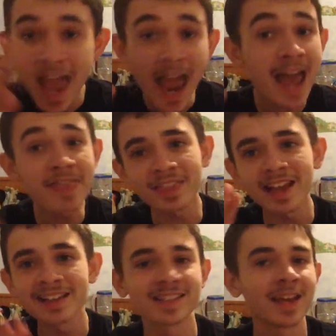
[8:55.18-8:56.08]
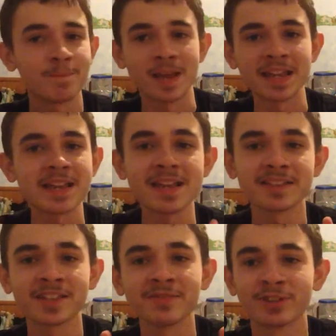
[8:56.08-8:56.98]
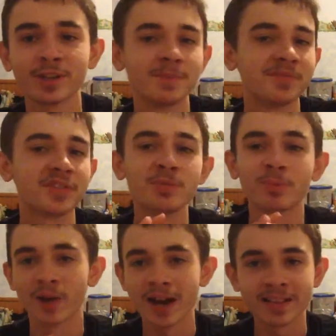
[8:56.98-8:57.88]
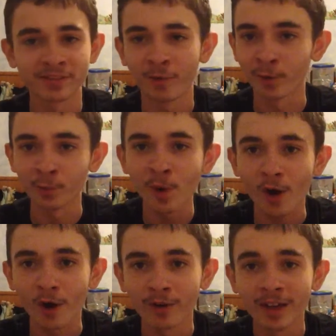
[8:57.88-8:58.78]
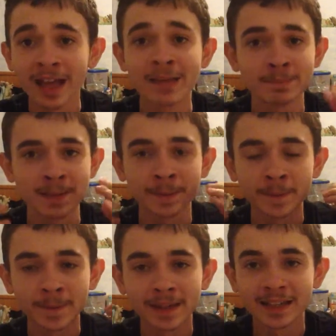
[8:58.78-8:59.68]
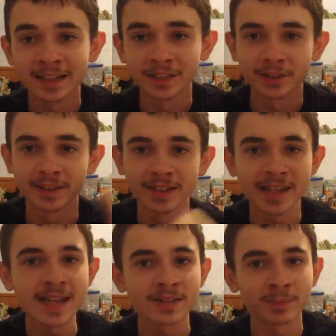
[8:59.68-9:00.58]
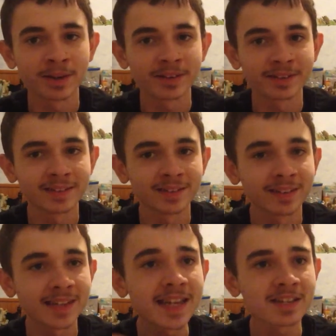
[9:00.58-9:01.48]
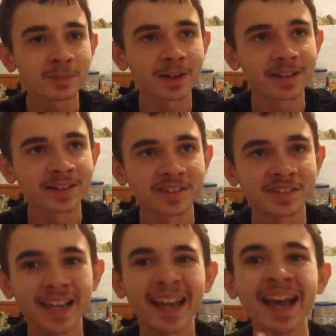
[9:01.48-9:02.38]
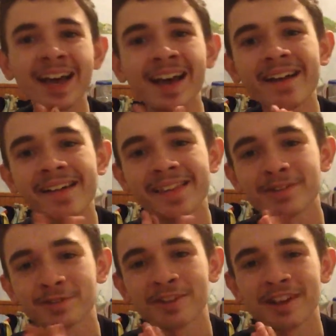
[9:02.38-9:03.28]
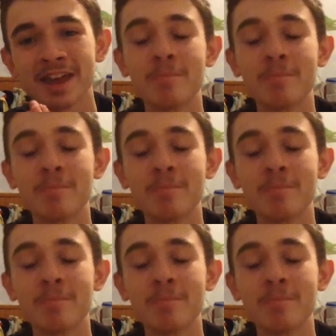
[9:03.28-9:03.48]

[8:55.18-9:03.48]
And thus, Pinkie is confirmed to break the fourth wall. People, including the kids, are probably just like, that was funny.